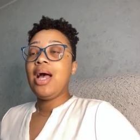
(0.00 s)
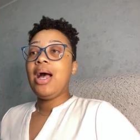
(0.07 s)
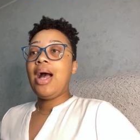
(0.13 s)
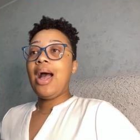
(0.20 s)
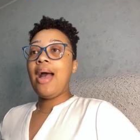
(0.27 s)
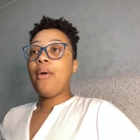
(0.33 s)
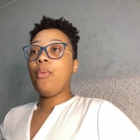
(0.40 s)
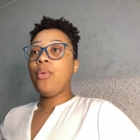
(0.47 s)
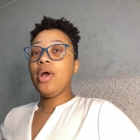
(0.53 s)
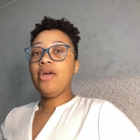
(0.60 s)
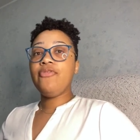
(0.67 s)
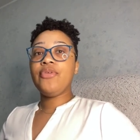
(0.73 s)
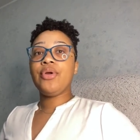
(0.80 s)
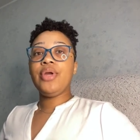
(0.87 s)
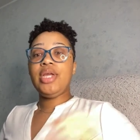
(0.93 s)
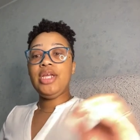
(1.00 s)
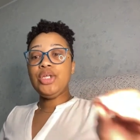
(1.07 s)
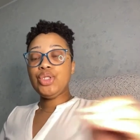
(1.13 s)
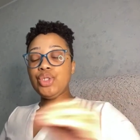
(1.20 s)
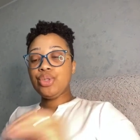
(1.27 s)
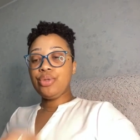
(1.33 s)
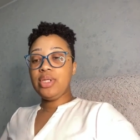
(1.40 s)
However,
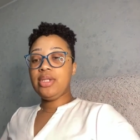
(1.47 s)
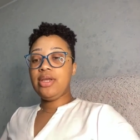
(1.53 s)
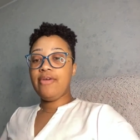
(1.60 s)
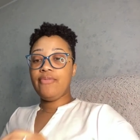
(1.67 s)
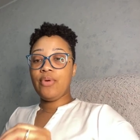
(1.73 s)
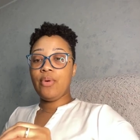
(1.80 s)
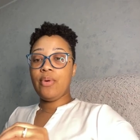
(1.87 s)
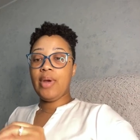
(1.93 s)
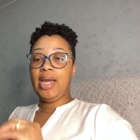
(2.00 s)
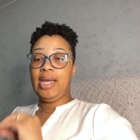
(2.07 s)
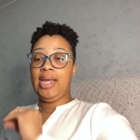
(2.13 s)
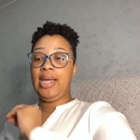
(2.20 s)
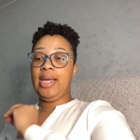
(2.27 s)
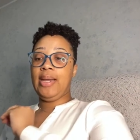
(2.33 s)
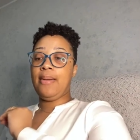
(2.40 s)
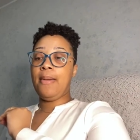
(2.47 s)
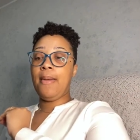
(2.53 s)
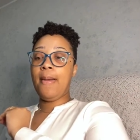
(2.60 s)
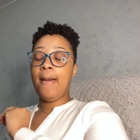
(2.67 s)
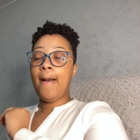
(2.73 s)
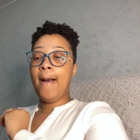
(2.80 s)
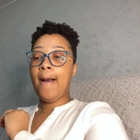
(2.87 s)
entry level and
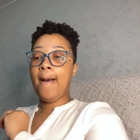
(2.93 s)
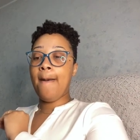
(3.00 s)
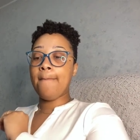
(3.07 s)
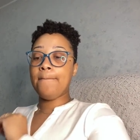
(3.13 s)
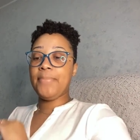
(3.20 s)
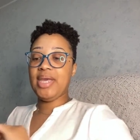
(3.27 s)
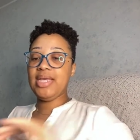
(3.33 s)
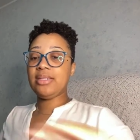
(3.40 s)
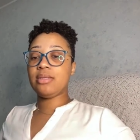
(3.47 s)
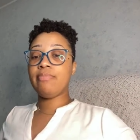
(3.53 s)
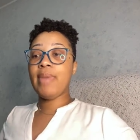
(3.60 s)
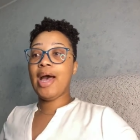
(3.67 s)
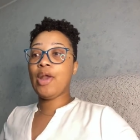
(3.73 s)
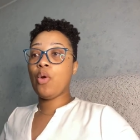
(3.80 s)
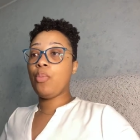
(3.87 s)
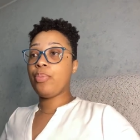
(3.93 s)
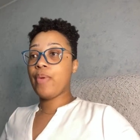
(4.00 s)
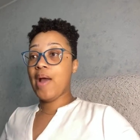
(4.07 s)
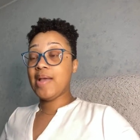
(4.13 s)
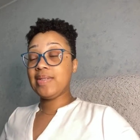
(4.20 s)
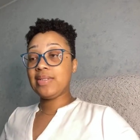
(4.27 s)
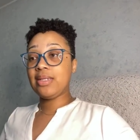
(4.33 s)
um, base model
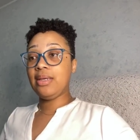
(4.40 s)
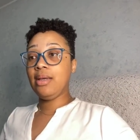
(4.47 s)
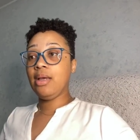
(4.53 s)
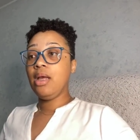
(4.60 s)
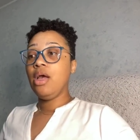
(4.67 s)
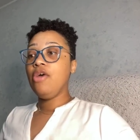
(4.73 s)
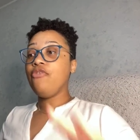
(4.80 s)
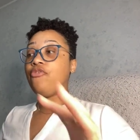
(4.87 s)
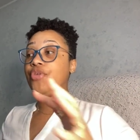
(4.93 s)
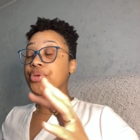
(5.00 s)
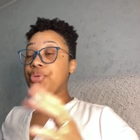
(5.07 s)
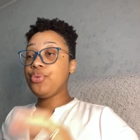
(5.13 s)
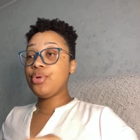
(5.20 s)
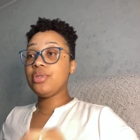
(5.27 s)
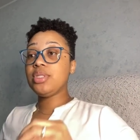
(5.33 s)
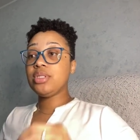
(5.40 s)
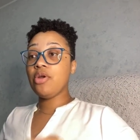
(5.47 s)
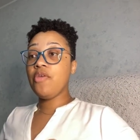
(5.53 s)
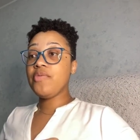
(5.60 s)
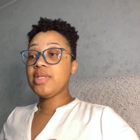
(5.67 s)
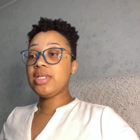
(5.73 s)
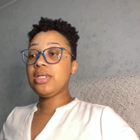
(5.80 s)
pricing for your
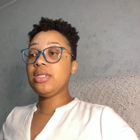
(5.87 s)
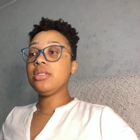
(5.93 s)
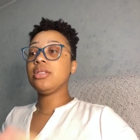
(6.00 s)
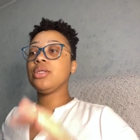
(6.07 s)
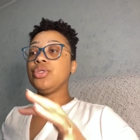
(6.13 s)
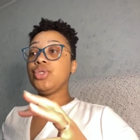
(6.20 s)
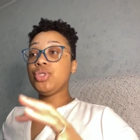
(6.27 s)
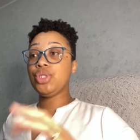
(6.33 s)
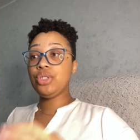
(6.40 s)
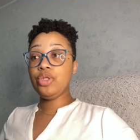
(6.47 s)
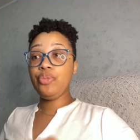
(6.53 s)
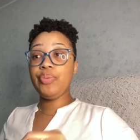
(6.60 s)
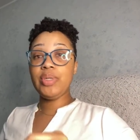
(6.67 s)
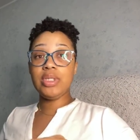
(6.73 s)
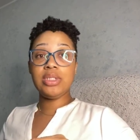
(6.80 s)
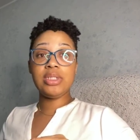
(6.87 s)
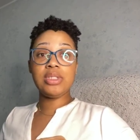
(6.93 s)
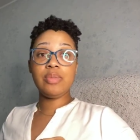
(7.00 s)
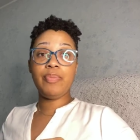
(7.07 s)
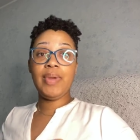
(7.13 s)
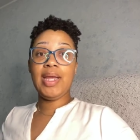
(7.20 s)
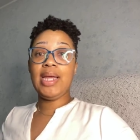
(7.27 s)
services should be
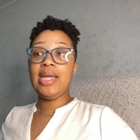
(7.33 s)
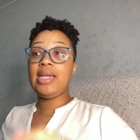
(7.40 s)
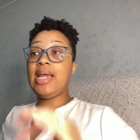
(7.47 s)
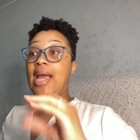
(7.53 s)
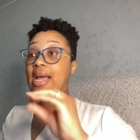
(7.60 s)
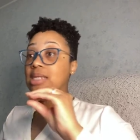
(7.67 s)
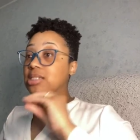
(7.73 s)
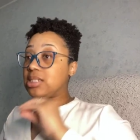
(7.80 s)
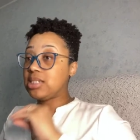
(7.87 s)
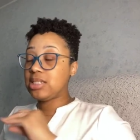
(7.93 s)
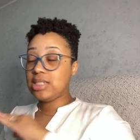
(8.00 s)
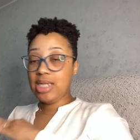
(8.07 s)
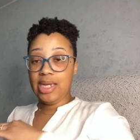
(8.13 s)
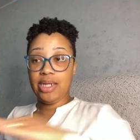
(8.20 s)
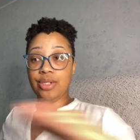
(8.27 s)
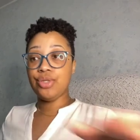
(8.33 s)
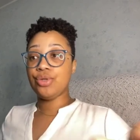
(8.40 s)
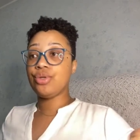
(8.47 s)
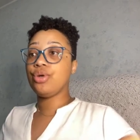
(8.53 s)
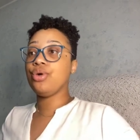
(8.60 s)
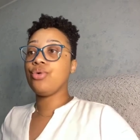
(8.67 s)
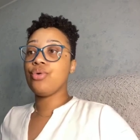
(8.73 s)
displayed and
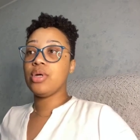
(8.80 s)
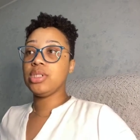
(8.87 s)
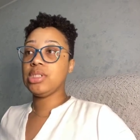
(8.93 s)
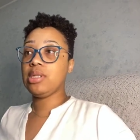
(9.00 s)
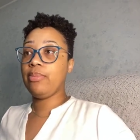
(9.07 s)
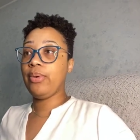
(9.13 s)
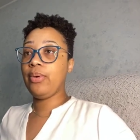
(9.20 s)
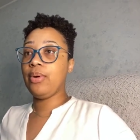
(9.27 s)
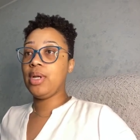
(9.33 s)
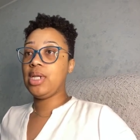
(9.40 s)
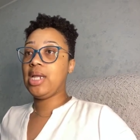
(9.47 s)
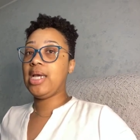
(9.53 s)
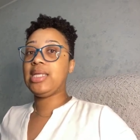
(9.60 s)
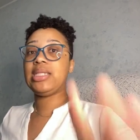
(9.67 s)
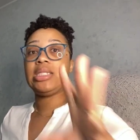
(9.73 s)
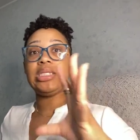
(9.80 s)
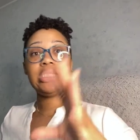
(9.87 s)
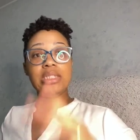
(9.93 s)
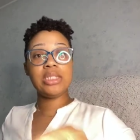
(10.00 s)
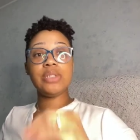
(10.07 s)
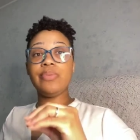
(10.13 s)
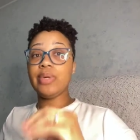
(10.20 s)
standard across the board. Like,
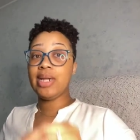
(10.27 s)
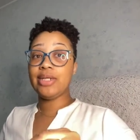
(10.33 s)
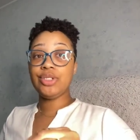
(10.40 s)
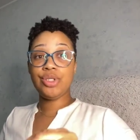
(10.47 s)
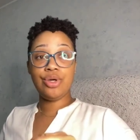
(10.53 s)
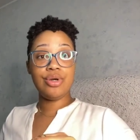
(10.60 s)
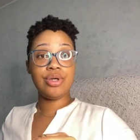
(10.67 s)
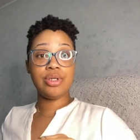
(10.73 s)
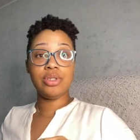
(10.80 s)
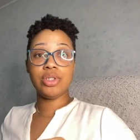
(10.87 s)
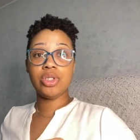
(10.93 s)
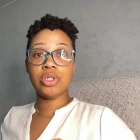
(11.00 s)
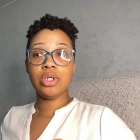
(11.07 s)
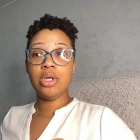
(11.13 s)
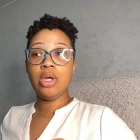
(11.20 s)
this is what I charge